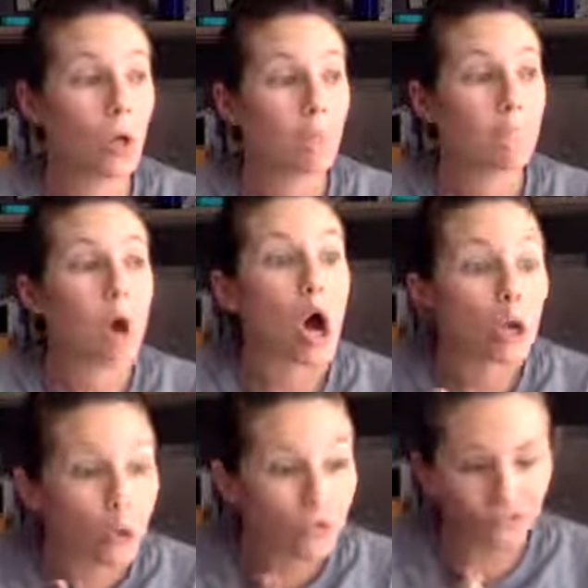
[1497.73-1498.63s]

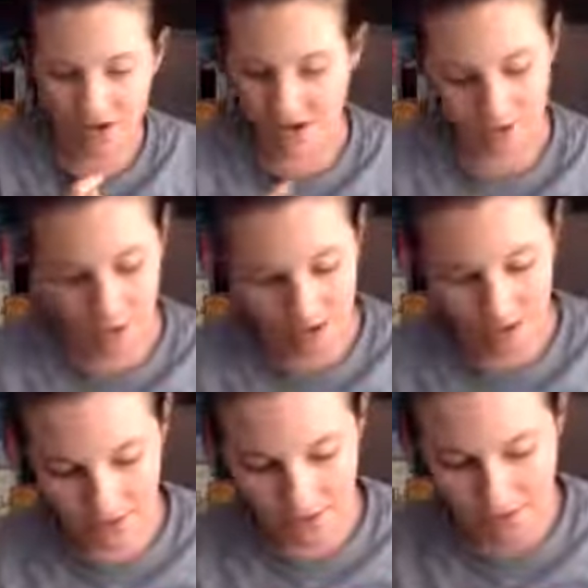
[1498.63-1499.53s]
bottles. I don't know why I
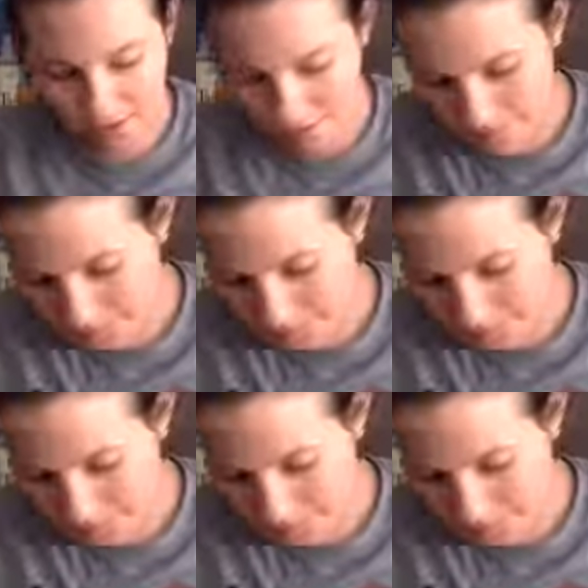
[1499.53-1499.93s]
can't say that.